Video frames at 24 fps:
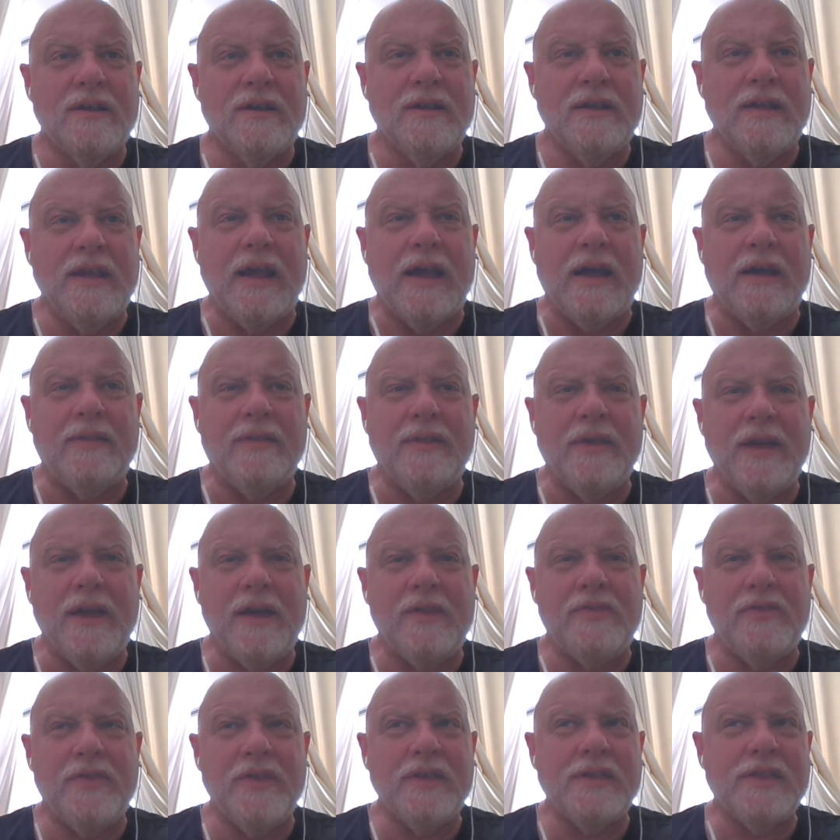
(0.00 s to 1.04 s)
Yeah, they, I
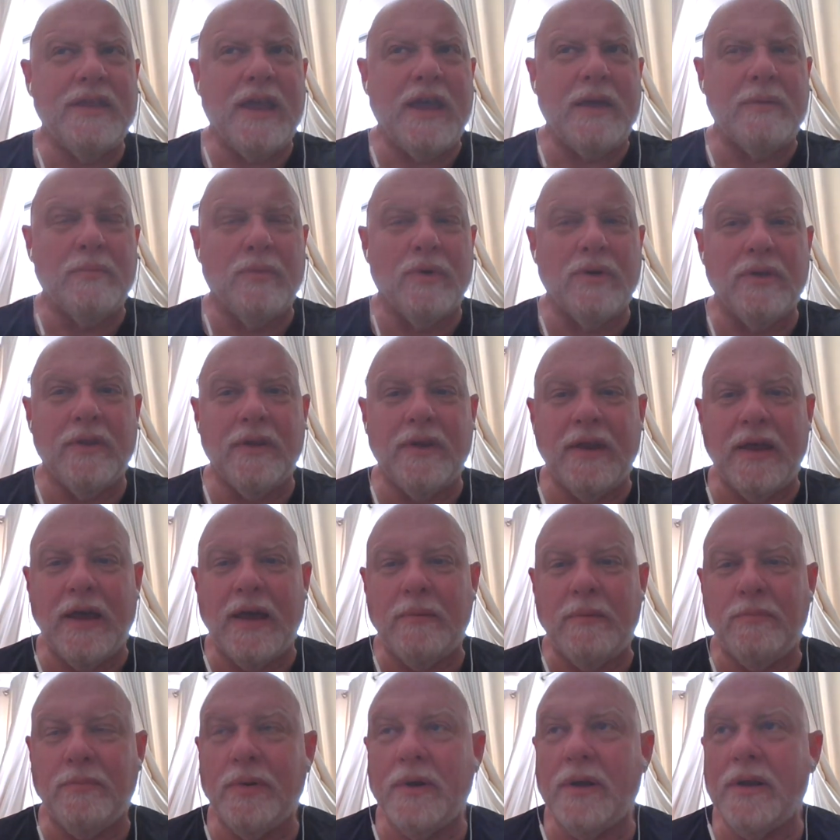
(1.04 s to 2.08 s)
think they had more than
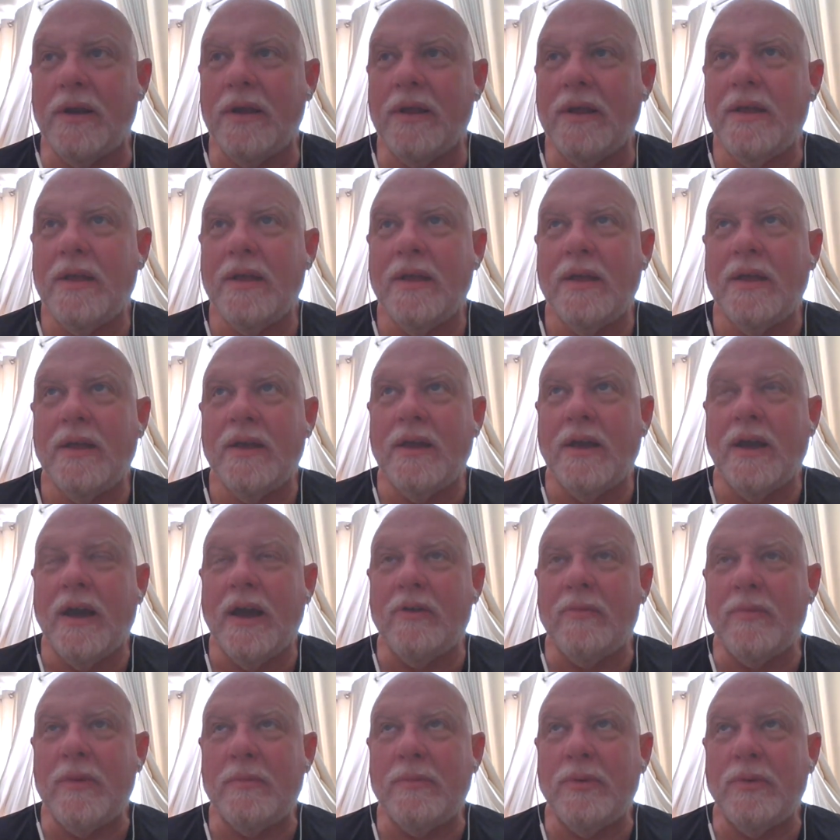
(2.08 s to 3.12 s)
that, but I
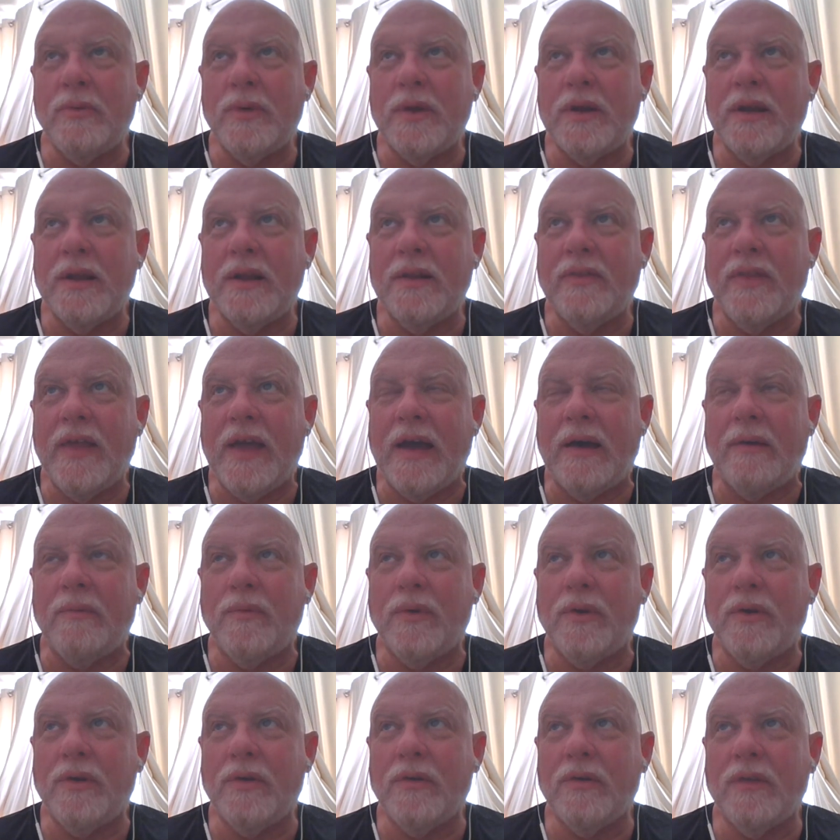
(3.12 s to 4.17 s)
remember reading that
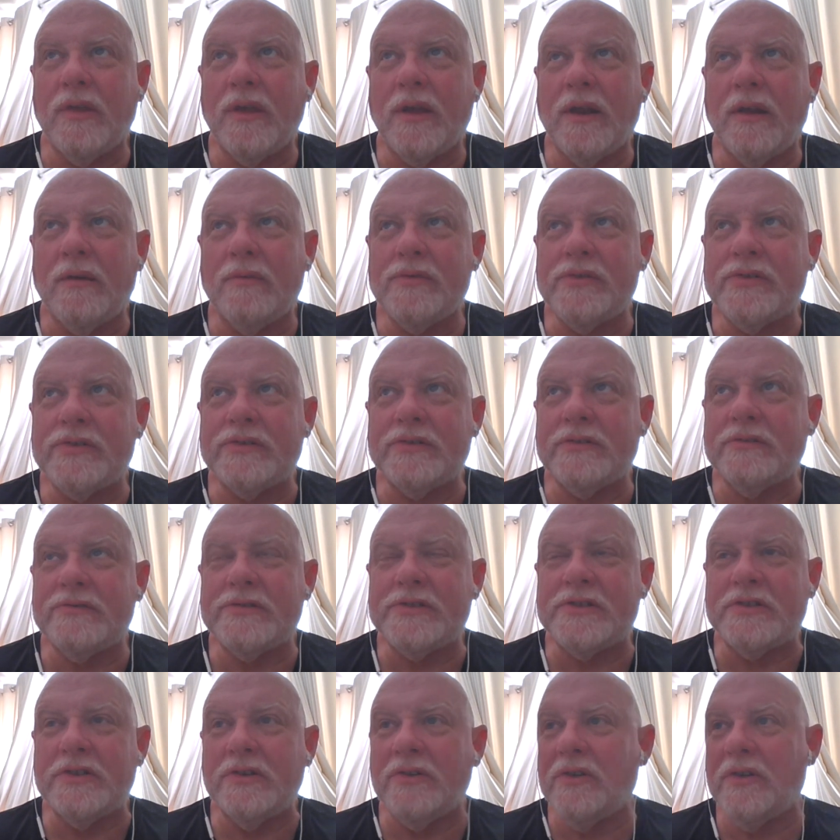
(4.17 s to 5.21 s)
one early on. I was
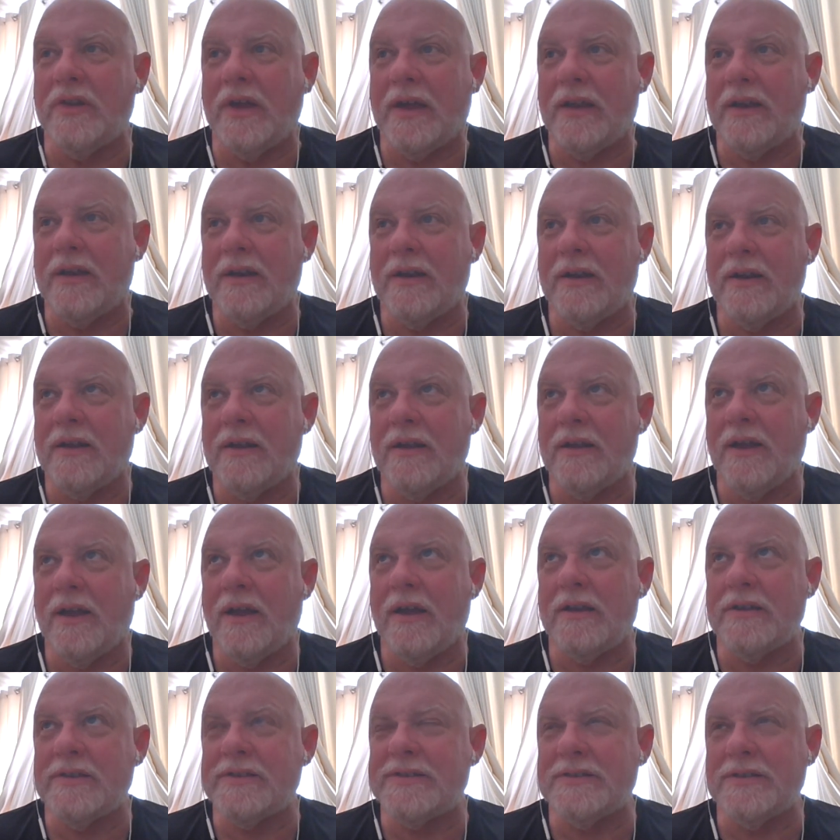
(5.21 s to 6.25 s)
still not
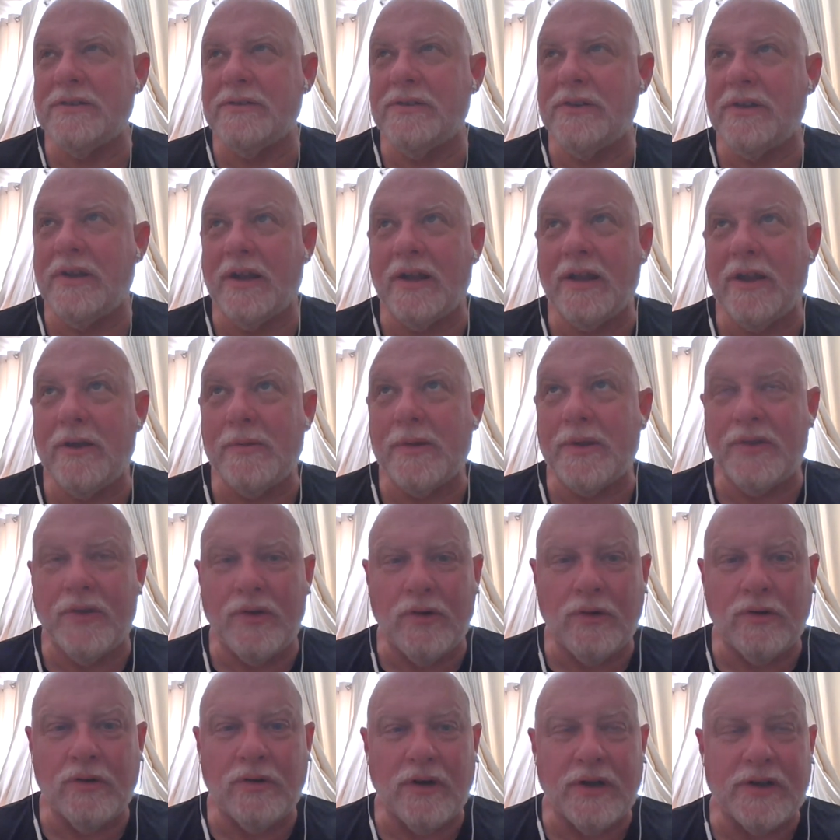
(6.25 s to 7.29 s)
I still did not care about the
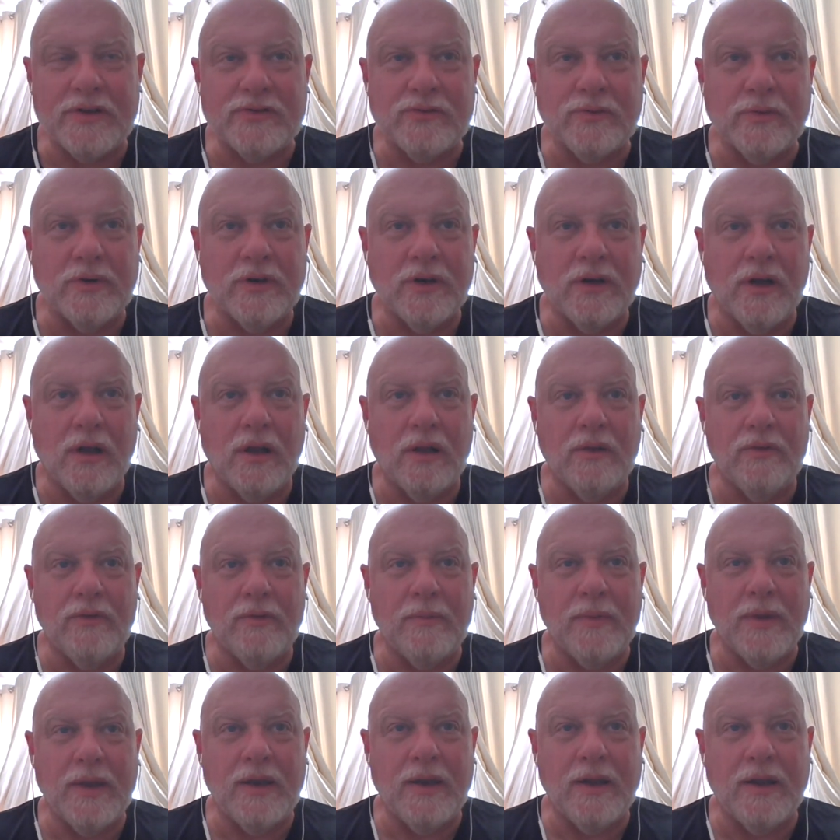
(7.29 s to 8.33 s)
order. I just wanted all of
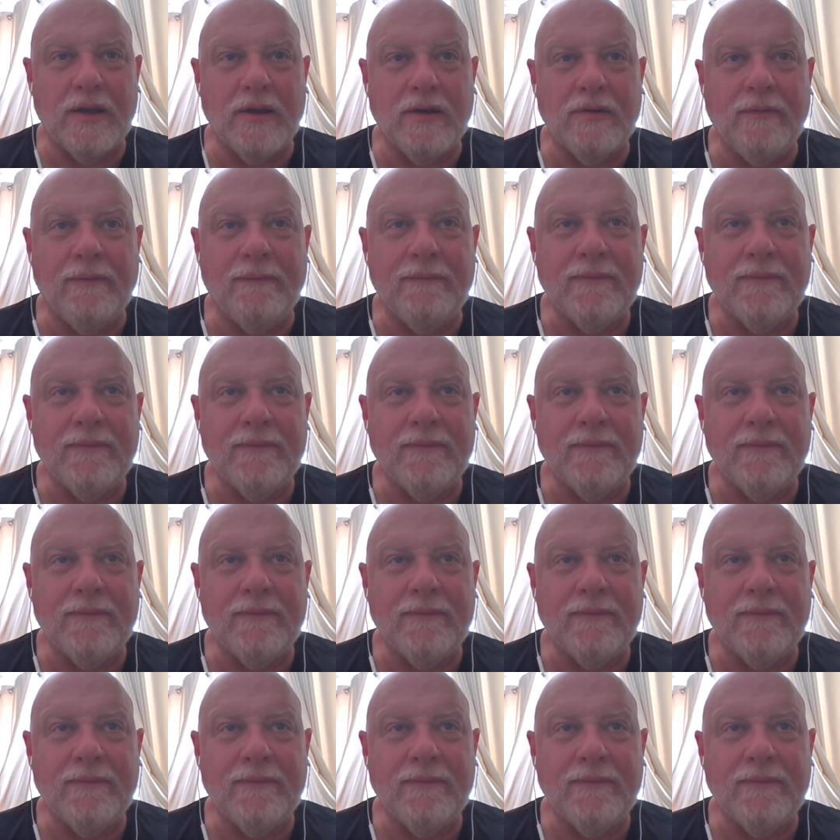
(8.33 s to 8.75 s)
them, and I go.